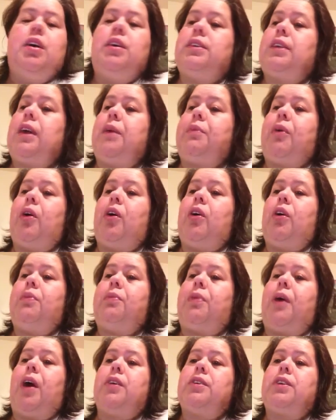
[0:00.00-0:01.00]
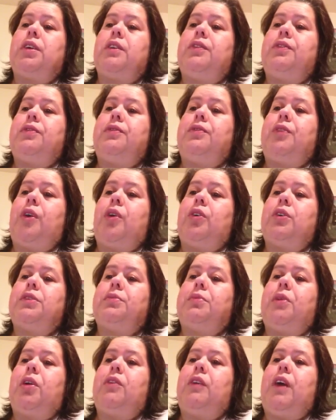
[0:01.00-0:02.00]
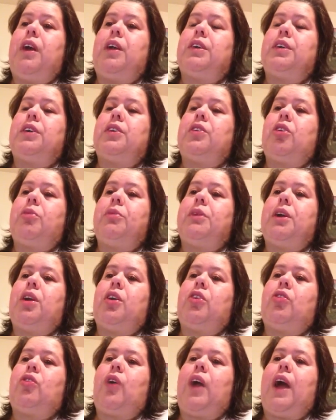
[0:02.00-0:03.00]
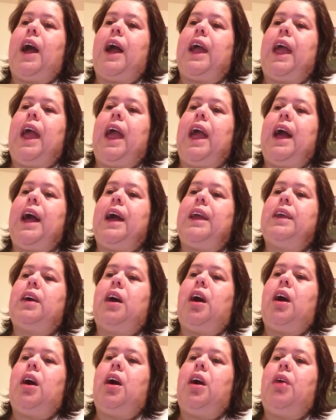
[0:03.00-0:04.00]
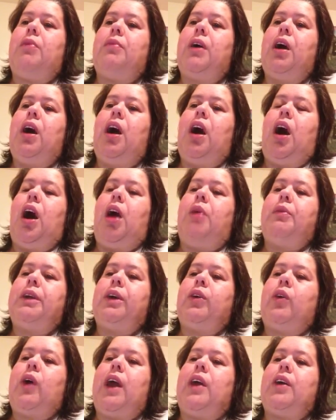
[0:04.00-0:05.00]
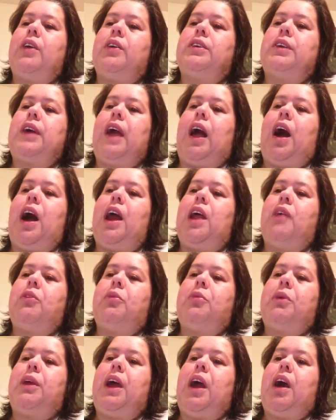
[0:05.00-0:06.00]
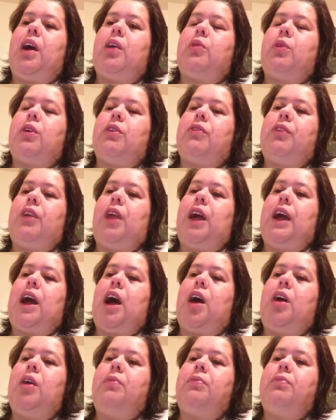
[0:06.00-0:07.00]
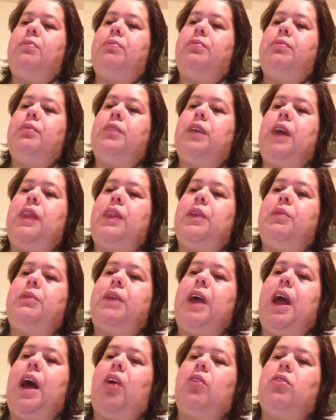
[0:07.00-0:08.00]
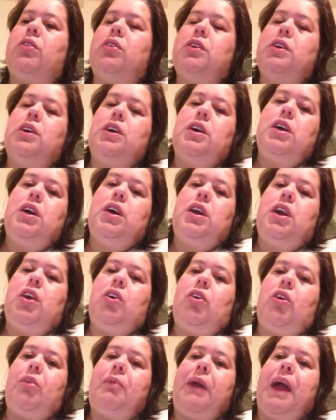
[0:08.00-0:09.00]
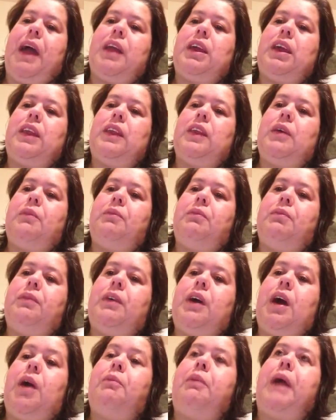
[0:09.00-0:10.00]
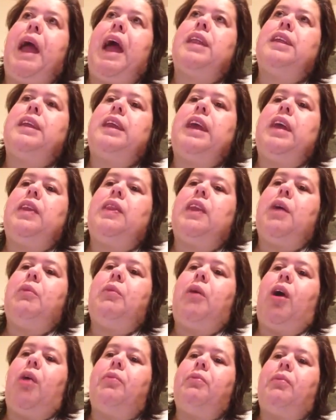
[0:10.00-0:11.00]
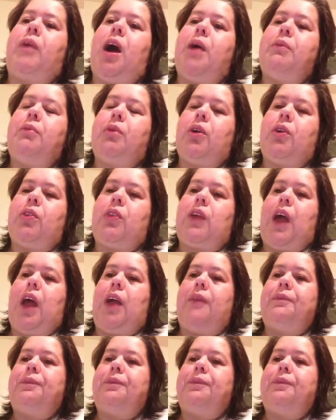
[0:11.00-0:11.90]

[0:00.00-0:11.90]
stay po- positive, focused, motivated, determined on the track. And um, I'm gonna go out here and say hi to everybody. I don't want to feel like I am letting them down. You know, abandoning them, abandoning them on my birthday.